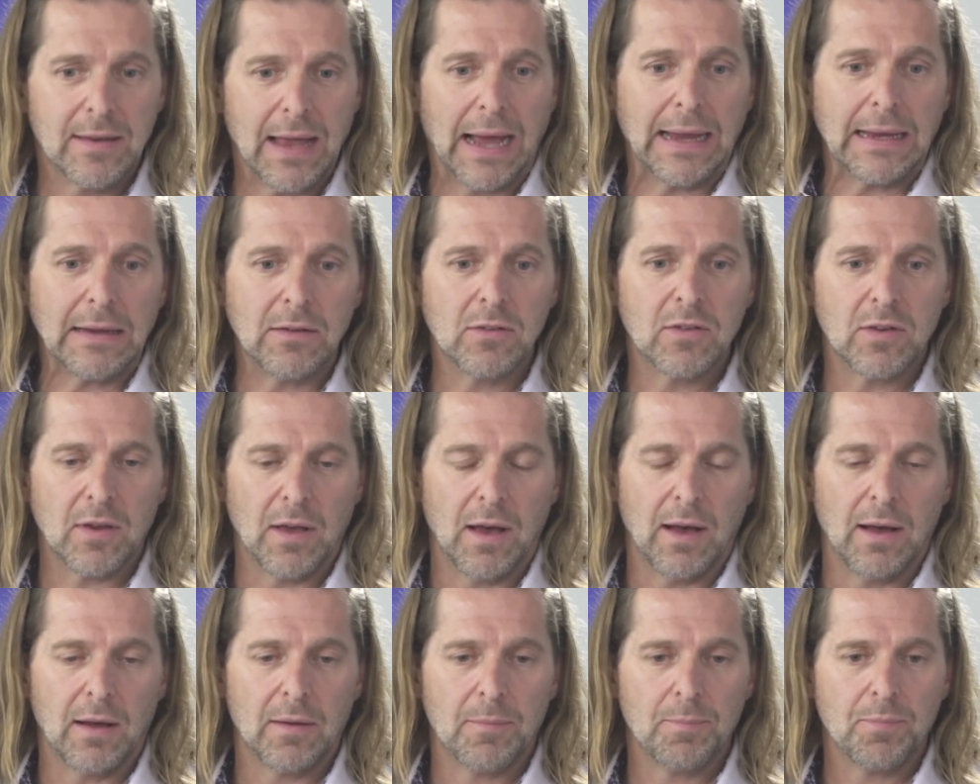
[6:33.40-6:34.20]

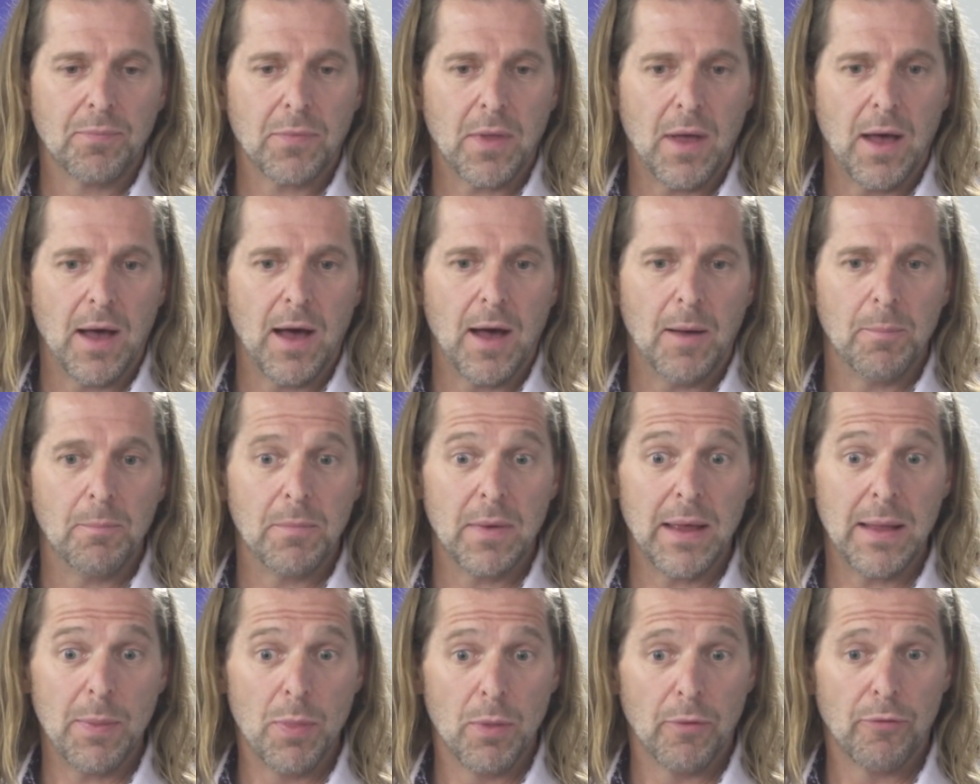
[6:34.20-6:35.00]
data
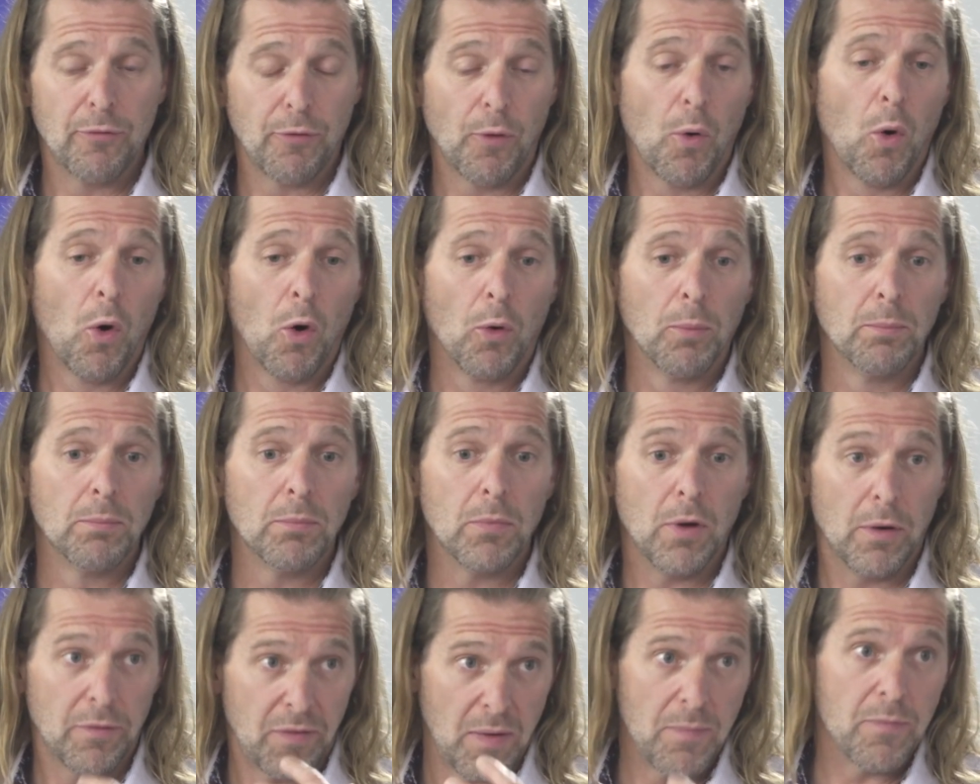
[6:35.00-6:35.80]
in the
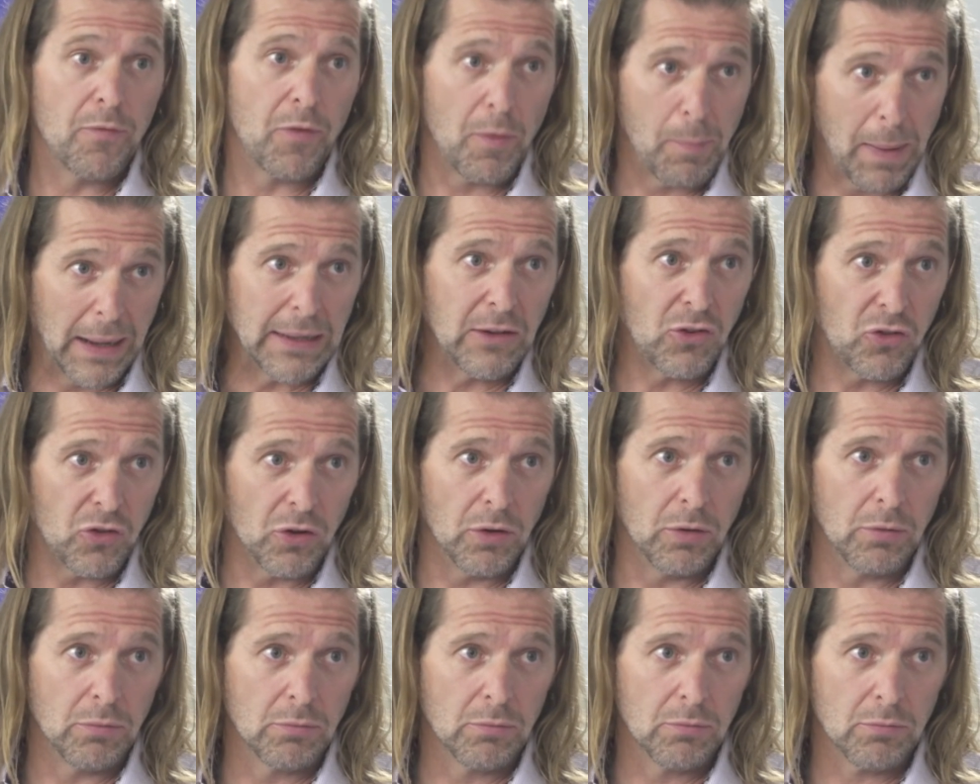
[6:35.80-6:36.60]
form of
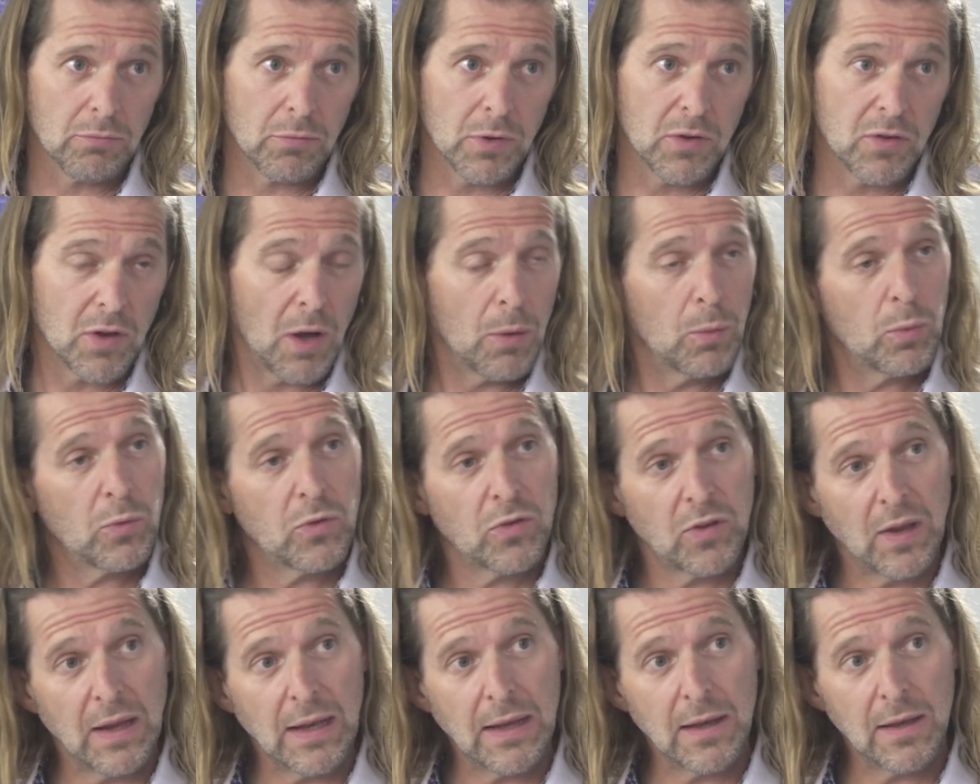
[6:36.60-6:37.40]
information
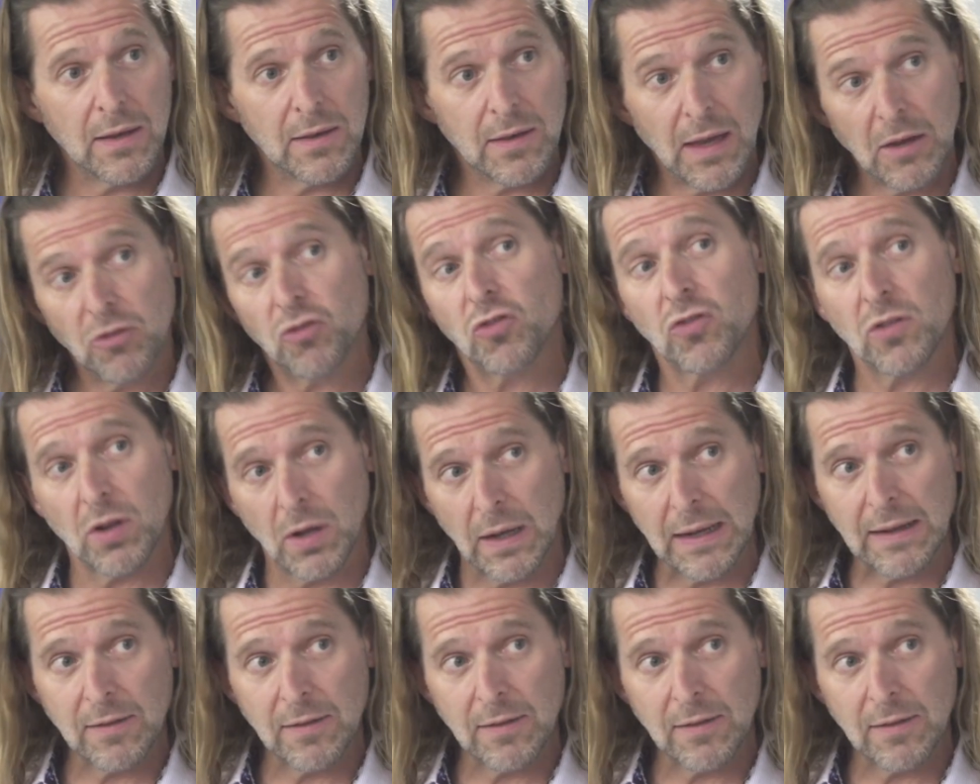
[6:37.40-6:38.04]
results in digital